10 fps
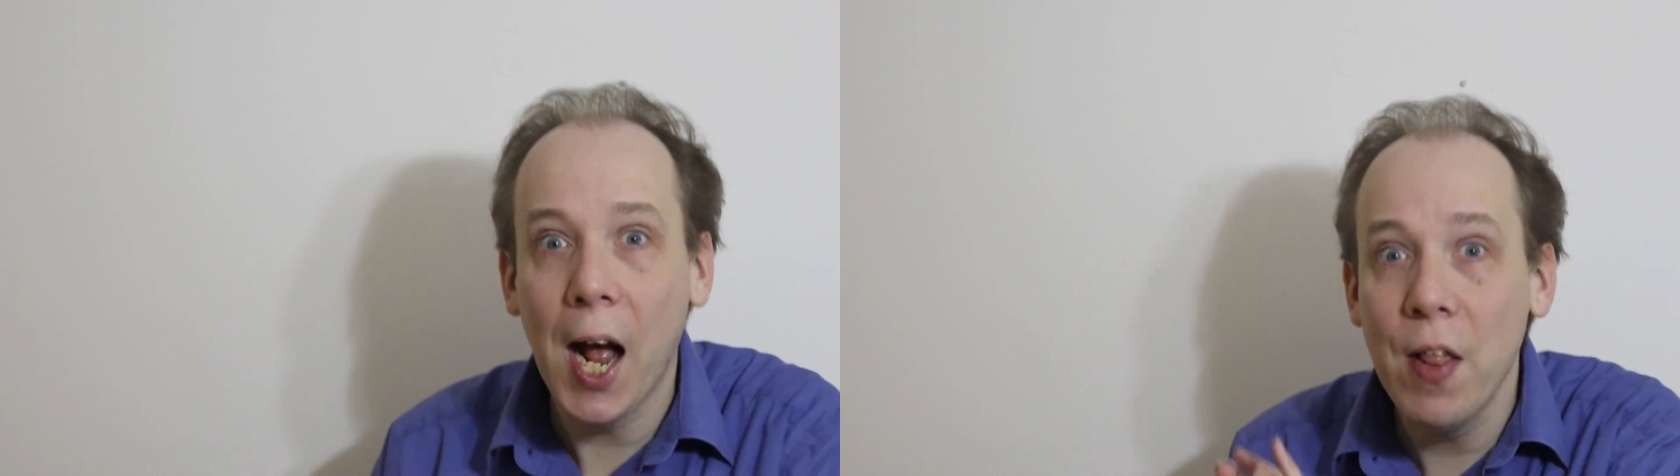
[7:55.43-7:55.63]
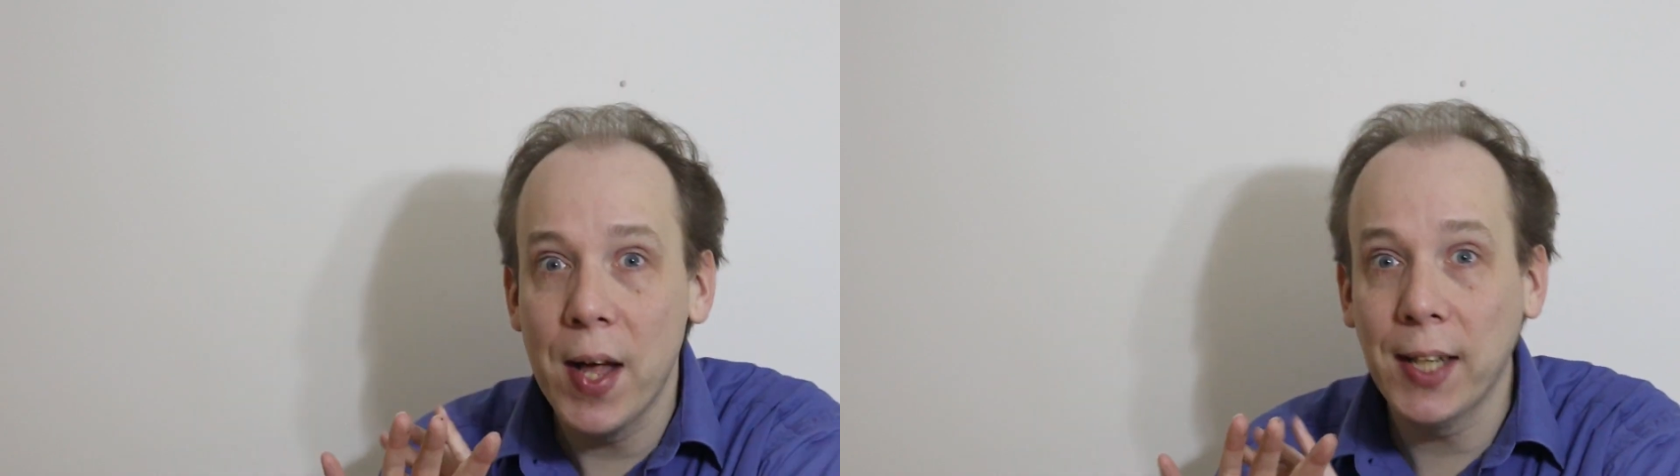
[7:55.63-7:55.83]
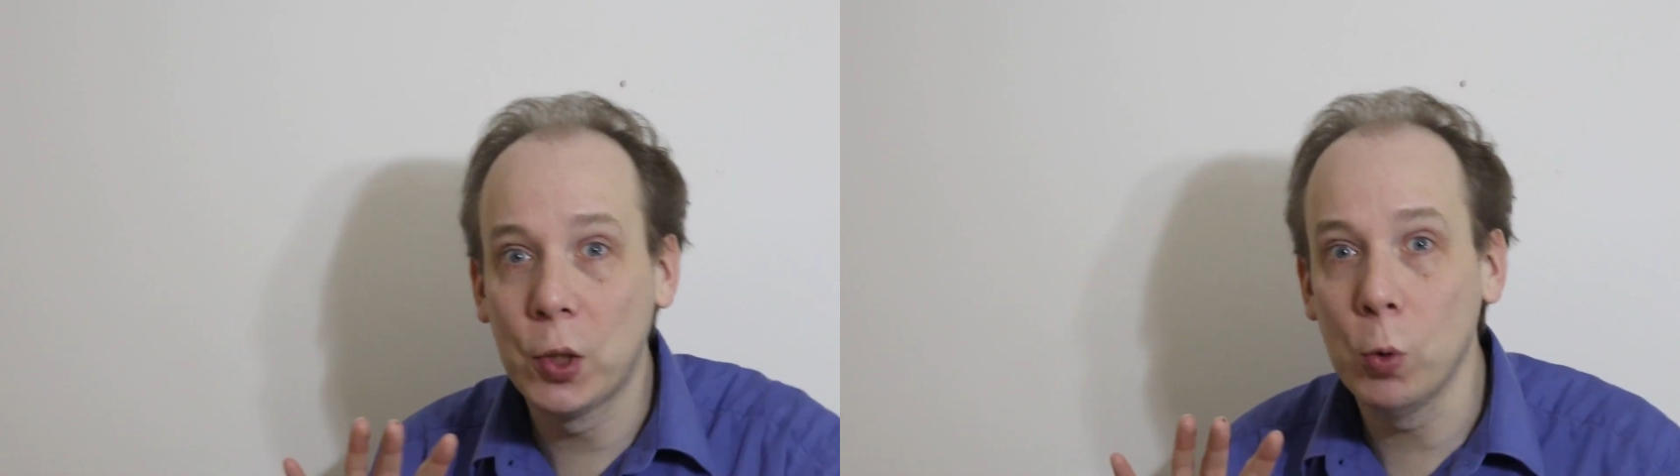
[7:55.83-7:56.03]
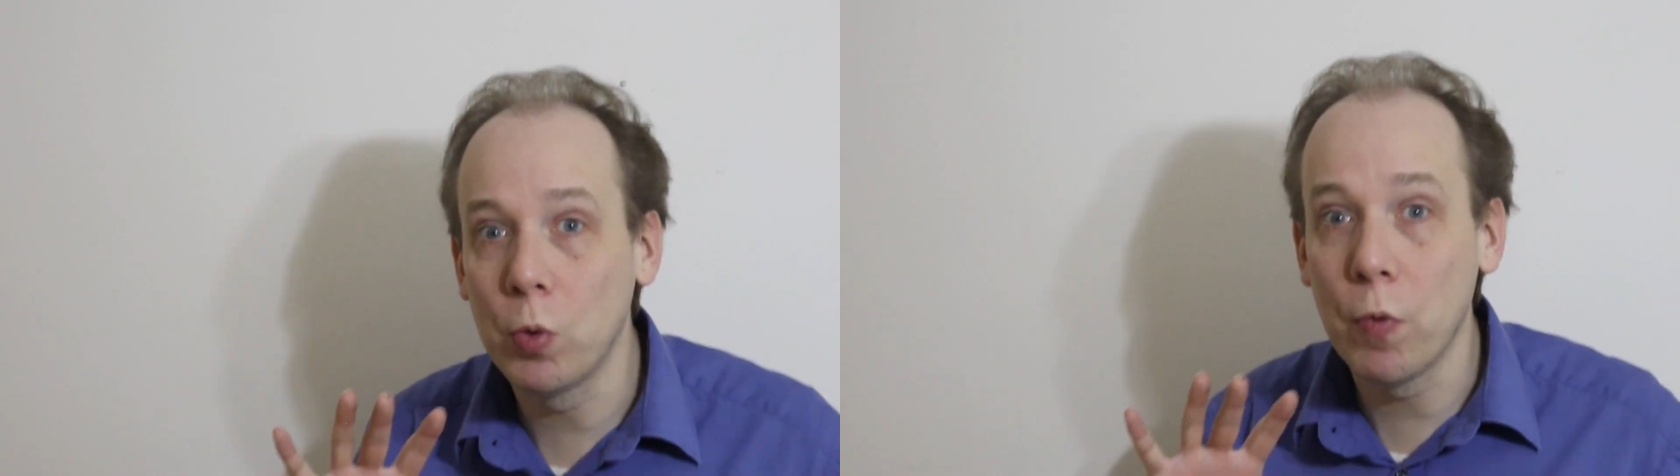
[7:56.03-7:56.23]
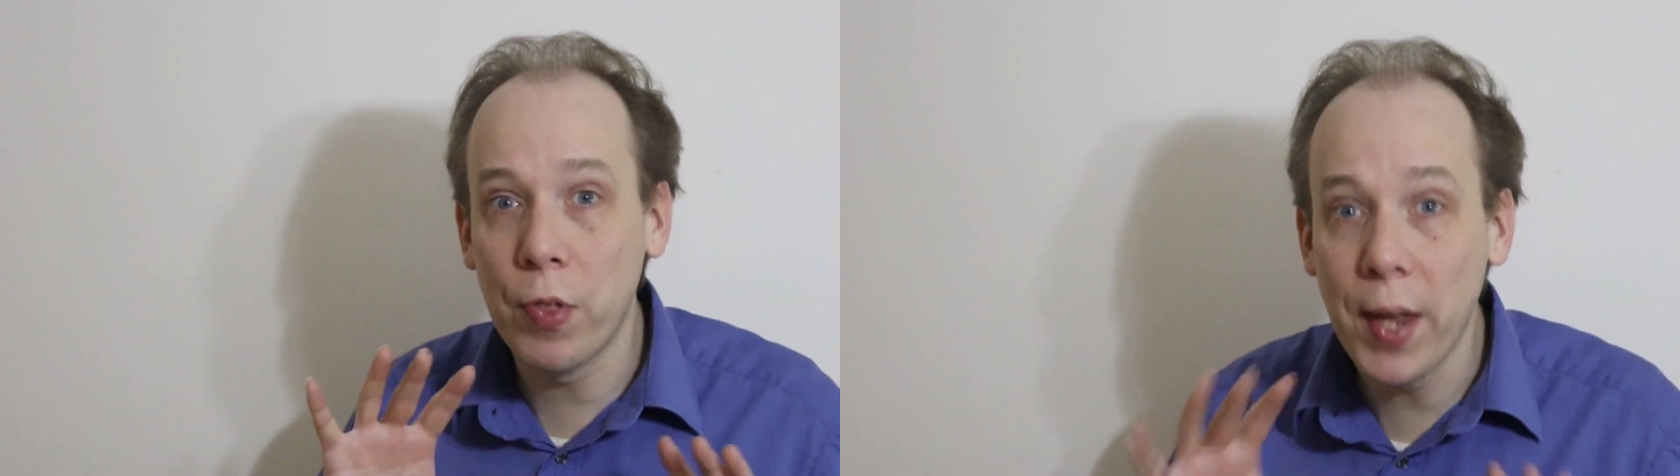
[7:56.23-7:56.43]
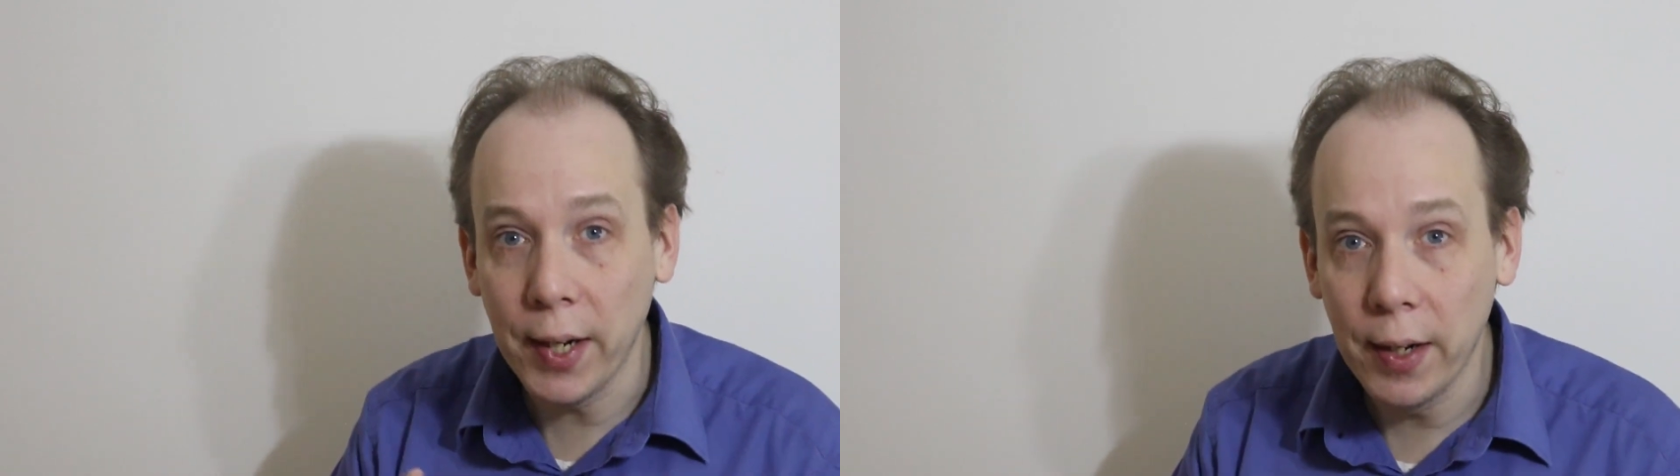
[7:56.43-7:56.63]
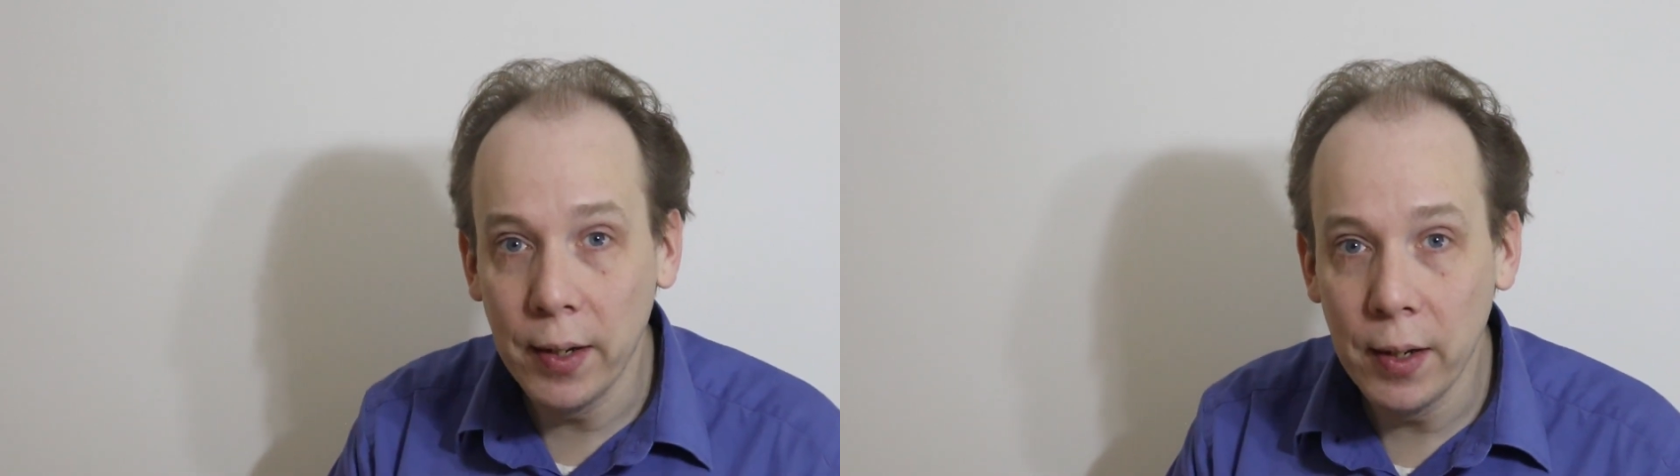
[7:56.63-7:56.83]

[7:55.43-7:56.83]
and that sort of thing.